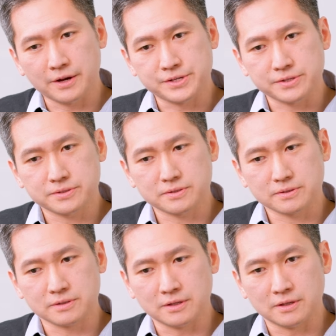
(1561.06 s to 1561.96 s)
just
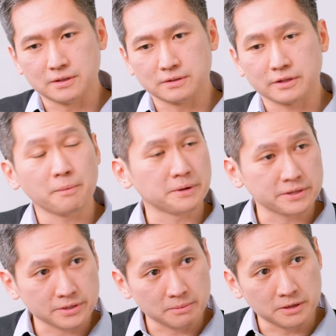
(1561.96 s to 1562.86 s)
the
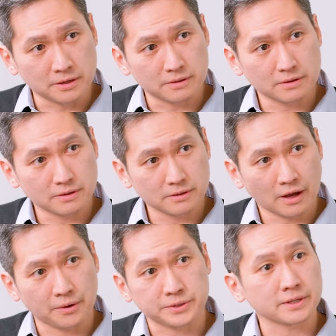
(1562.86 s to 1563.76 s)
companies I meet,
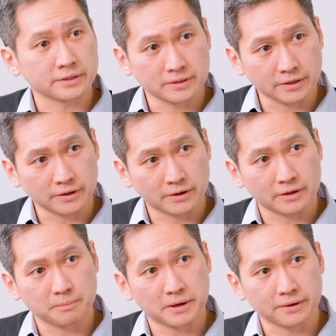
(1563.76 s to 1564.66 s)
how excited they
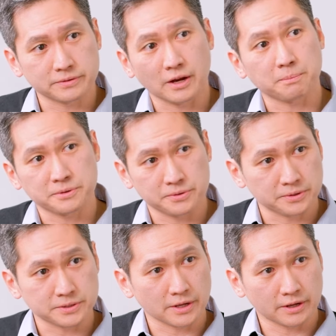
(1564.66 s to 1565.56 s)
are about the
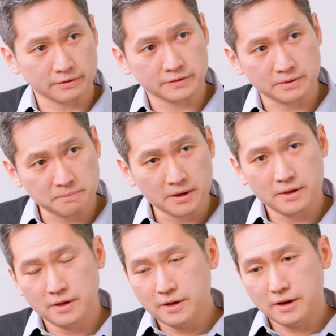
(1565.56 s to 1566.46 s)
opportunities ahead of them.
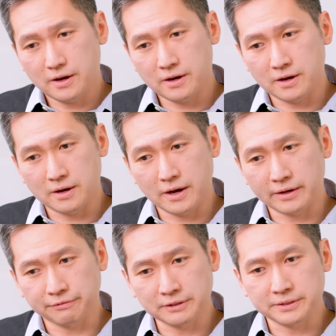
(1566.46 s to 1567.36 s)
And
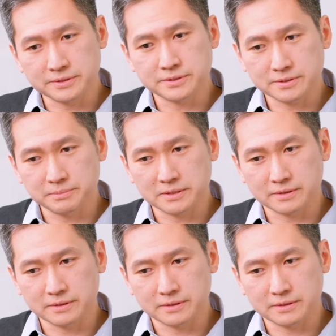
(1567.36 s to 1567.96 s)
I feel like this is something